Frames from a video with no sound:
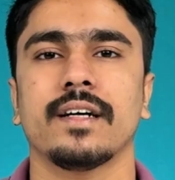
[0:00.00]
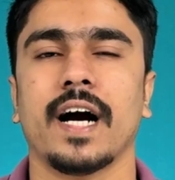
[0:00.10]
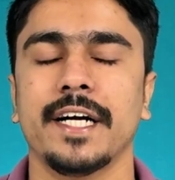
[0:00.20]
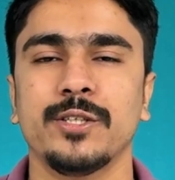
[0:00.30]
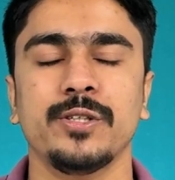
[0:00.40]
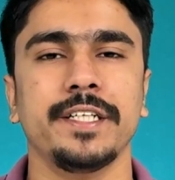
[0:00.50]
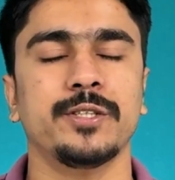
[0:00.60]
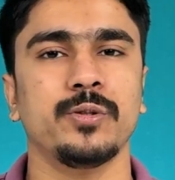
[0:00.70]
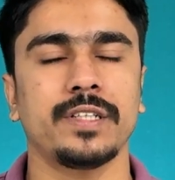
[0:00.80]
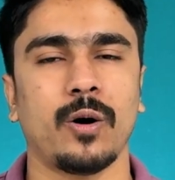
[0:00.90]
I don't need
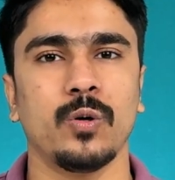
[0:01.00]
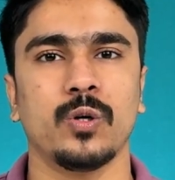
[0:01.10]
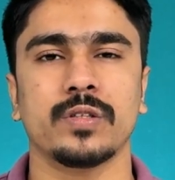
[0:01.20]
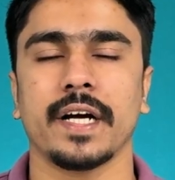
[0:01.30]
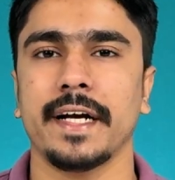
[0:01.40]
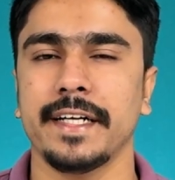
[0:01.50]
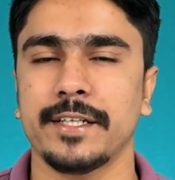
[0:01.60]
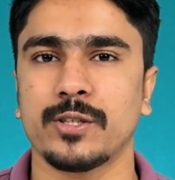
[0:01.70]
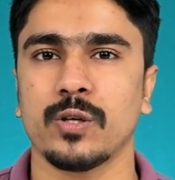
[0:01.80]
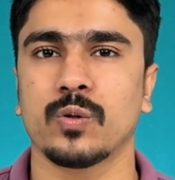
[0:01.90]
to download and
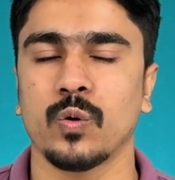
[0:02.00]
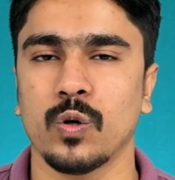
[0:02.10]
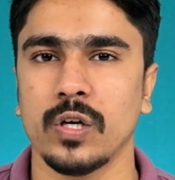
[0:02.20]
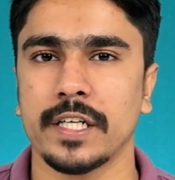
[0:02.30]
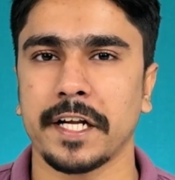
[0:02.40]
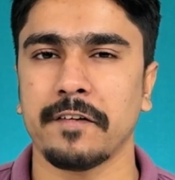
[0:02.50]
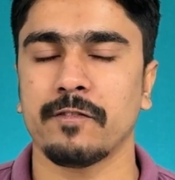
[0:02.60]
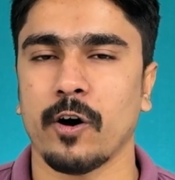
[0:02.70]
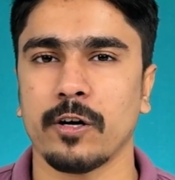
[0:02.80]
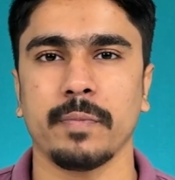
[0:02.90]
install Google Drive
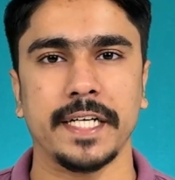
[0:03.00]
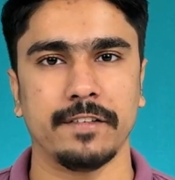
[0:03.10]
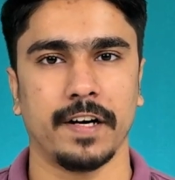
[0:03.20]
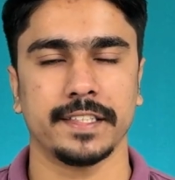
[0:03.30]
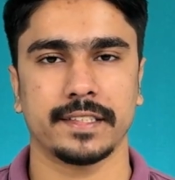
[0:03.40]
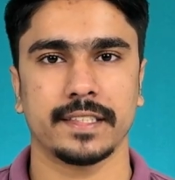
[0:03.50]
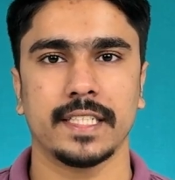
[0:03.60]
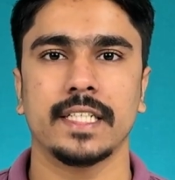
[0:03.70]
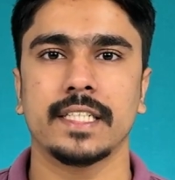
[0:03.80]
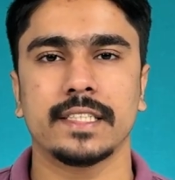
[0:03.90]
on my device.
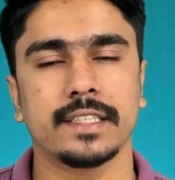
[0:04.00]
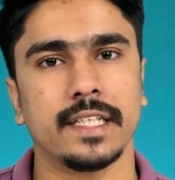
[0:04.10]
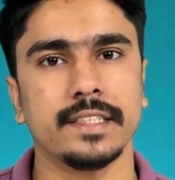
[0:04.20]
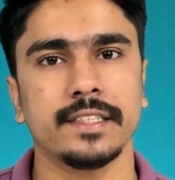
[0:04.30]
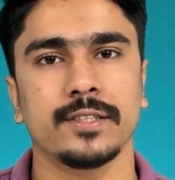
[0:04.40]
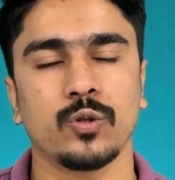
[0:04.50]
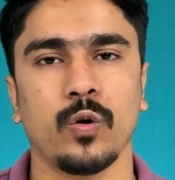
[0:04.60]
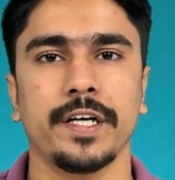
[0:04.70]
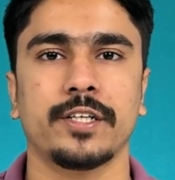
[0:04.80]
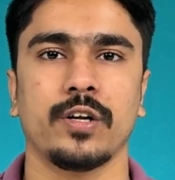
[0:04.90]
Thus, no
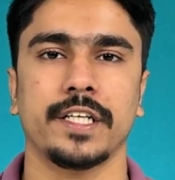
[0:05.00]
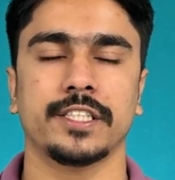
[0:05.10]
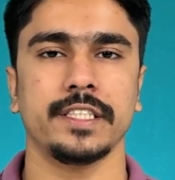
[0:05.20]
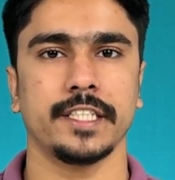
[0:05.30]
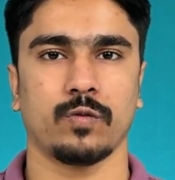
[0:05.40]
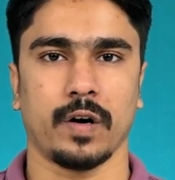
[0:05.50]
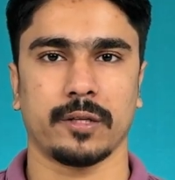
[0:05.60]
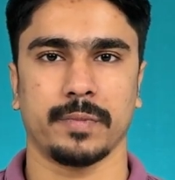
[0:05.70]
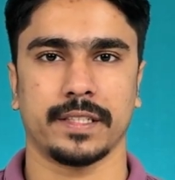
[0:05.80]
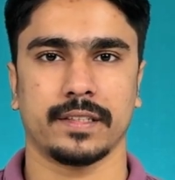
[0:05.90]
installation
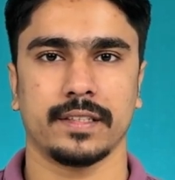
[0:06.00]
requirement.